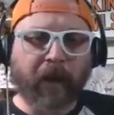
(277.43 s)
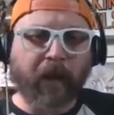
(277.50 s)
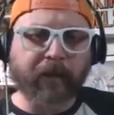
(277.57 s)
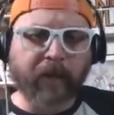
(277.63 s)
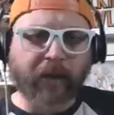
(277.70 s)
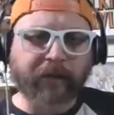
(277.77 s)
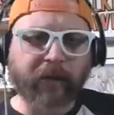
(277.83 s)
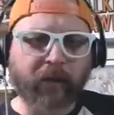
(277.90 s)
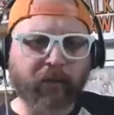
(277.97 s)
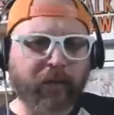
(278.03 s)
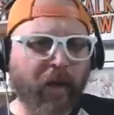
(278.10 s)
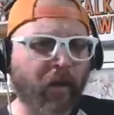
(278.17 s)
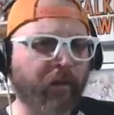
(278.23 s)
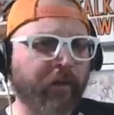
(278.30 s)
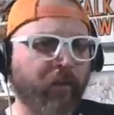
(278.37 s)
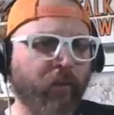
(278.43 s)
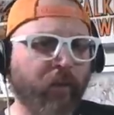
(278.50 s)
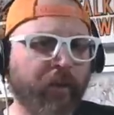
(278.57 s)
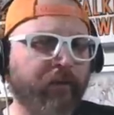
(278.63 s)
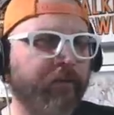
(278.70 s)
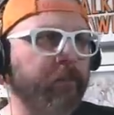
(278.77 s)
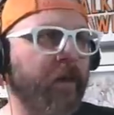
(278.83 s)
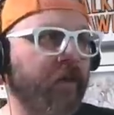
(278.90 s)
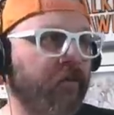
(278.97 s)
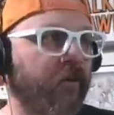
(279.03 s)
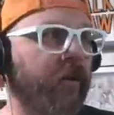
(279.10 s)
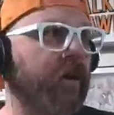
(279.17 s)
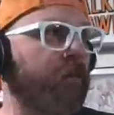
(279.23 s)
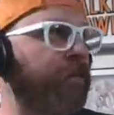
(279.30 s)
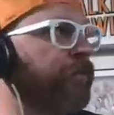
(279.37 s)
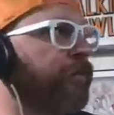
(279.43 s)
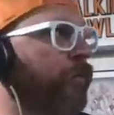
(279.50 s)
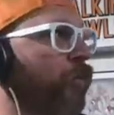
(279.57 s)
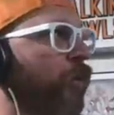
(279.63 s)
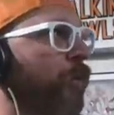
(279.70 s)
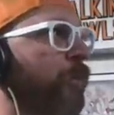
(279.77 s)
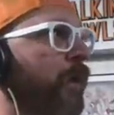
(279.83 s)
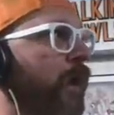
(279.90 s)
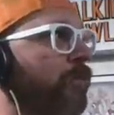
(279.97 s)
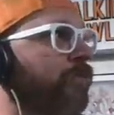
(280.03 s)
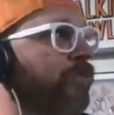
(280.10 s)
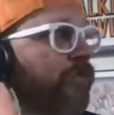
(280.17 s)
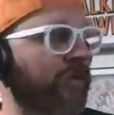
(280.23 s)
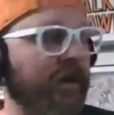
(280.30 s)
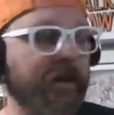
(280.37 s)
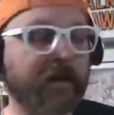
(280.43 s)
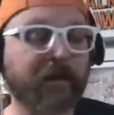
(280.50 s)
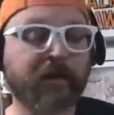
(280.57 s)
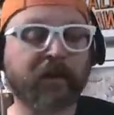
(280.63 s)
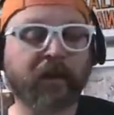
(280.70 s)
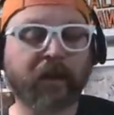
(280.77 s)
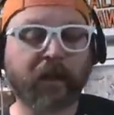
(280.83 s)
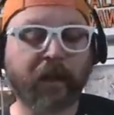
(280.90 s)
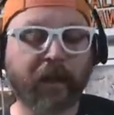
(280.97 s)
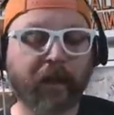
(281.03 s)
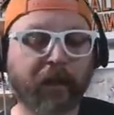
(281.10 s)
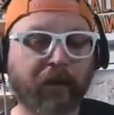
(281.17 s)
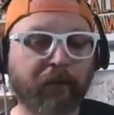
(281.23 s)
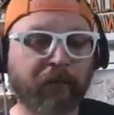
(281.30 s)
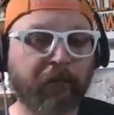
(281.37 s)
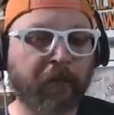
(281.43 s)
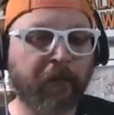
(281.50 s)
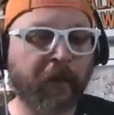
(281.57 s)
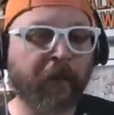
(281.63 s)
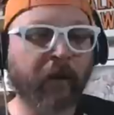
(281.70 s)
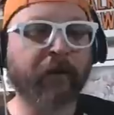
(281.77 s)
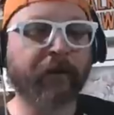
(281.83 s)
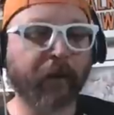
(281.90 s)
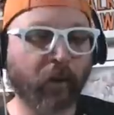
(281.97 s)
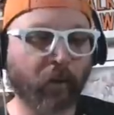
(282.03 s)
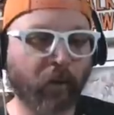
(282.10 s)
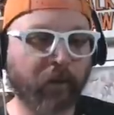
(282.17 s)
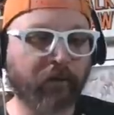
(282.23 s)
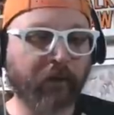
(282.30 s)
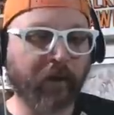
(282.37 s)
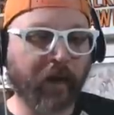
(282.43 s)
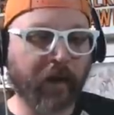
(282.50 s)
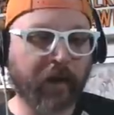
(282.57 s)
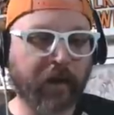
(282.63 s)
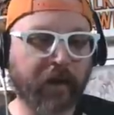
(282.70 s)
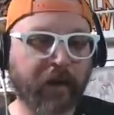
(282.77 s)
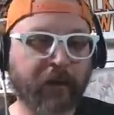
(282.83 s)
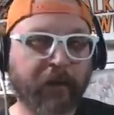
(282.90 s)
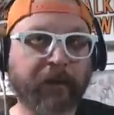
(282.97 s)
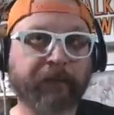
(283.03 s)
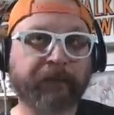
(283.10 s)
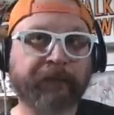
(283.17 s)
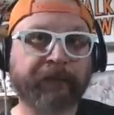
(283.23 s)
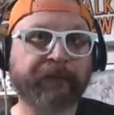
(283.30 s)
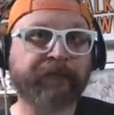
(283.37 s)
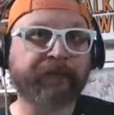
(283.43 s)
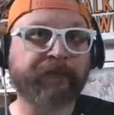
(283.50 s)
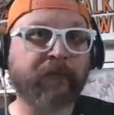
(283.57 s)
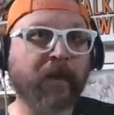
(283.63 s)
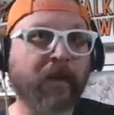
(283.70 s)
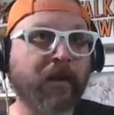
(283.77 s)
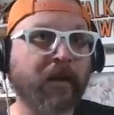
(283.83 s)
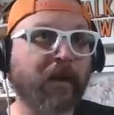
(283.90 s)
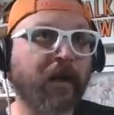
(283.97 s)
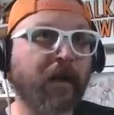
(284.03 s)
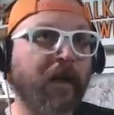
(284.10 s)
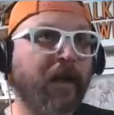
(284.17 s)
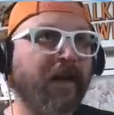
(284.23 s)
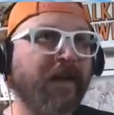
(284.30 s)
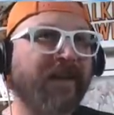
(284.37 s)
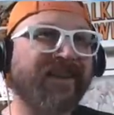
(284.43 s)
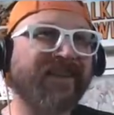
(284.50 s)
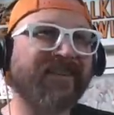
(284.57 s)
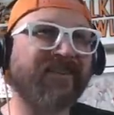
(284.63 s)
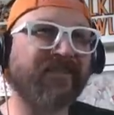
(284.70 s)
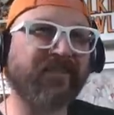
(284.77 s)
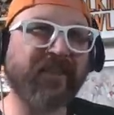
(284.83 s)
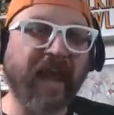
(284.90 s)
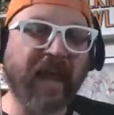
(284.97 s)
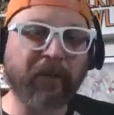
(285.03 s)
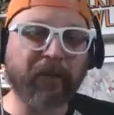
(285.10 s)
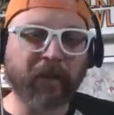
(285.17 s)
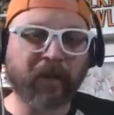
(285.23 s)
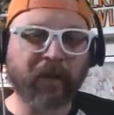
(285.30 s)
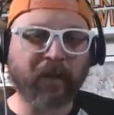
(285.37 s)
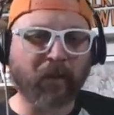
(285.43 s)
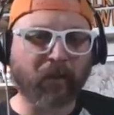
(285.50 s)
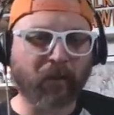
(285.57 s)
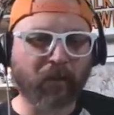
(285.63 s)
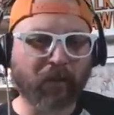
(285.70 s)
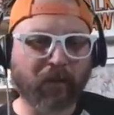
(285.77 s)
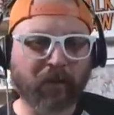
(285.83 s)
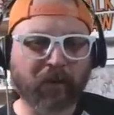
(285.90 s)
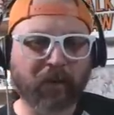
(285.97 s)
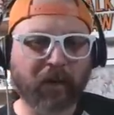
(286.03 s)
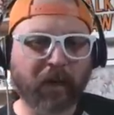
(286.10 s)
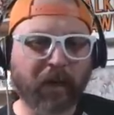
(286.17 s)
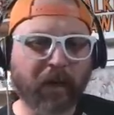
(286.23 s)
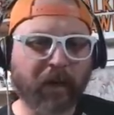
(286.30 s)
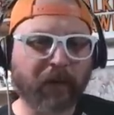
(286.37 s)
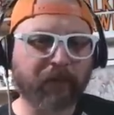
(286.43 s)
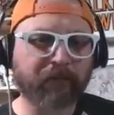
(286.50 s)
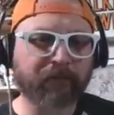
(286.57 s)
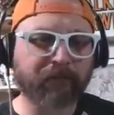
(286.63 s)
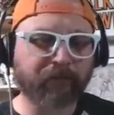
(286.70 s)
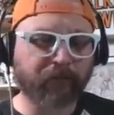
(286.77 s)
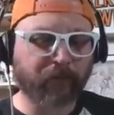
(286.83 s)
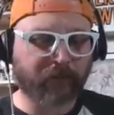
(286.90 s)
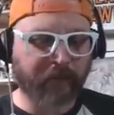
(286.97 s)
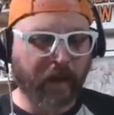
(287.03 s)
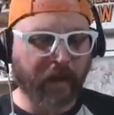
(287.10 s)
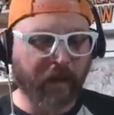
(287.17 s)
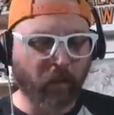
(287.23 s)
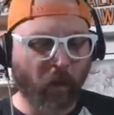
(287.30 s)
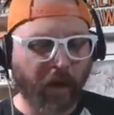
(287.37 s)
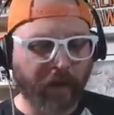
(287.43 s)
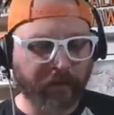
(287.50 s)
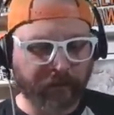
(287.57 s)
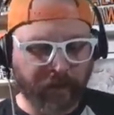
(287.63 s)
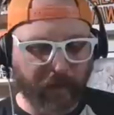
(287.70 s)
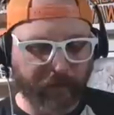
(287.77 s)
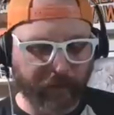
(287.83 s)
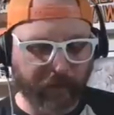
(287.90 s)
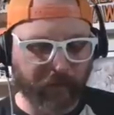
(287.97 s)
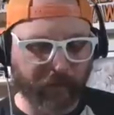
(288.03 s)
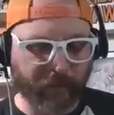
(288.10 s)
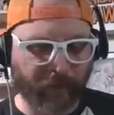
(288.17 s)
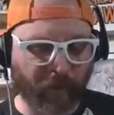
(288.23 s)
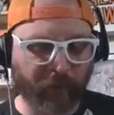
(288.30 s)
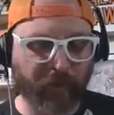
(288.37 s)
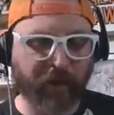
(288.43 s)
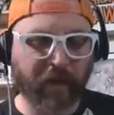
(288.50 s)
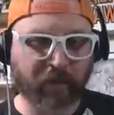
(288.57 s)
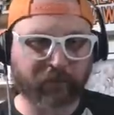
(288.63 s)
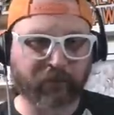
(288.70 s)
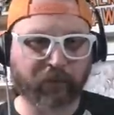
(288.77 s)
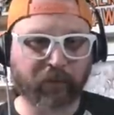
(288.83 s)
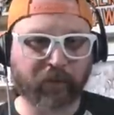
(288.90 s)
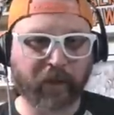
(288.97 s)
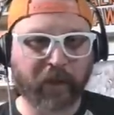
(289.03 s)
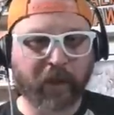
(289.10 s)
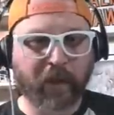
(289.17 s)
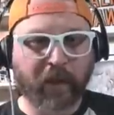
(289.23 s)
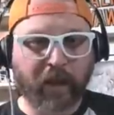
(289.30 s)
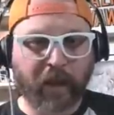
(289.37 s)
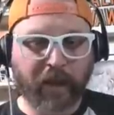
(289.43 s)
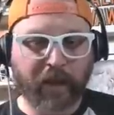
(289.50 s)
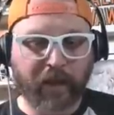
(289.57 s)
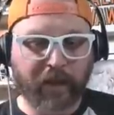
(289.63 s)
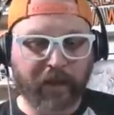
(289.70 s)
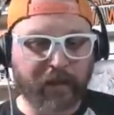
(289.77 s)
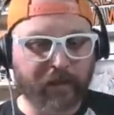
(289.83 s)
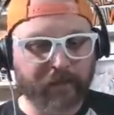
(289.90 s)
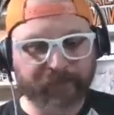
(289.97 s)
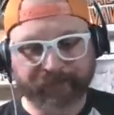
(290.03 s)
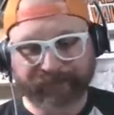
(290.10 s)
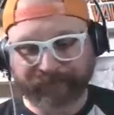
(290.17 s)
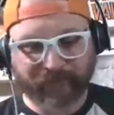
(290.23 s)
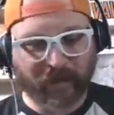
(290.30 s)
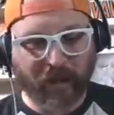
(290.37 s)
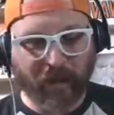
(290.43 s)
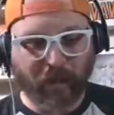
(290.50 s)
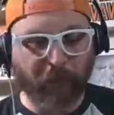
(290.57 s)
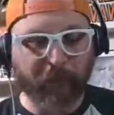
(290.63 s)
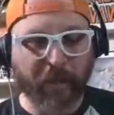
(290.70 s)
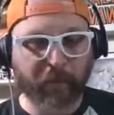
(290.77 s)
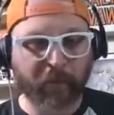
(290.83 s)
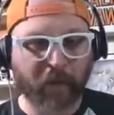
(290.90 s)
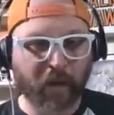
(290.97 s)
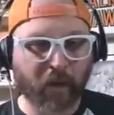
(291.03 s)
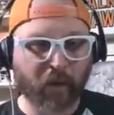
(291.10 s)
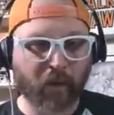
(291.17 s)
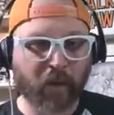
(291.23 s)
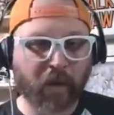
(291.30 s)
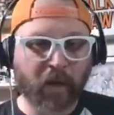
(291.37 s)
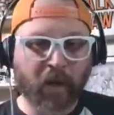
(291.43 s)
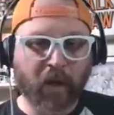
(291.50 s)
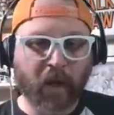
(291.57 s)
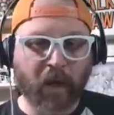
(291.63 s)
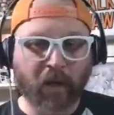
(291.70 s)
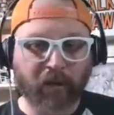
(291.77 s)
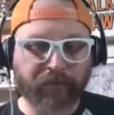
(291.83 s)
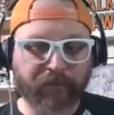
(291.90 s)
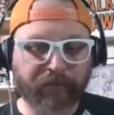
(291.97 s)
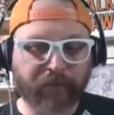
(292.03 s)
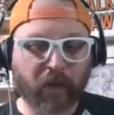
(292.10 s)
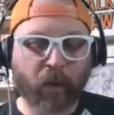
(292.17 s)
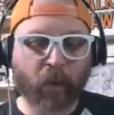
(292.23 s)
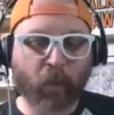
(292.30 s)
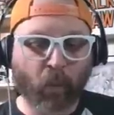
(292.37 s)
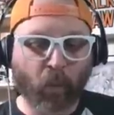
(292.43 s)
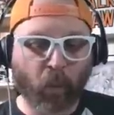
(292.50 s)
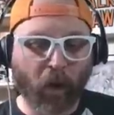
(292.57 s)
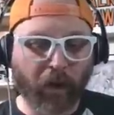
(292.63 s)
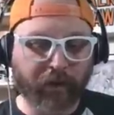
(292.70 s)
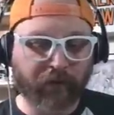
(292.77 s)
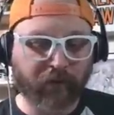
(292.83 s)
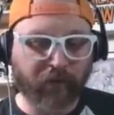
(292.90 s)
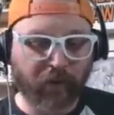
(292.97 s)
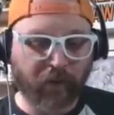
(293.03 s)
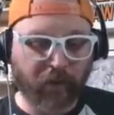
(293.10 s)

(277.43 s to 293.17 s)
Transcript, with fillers: I, I, don't know that we've mentioned it before, but I've seen um, there was a uh, statement or um, Danny White in the athletic department issued a kind of memo of what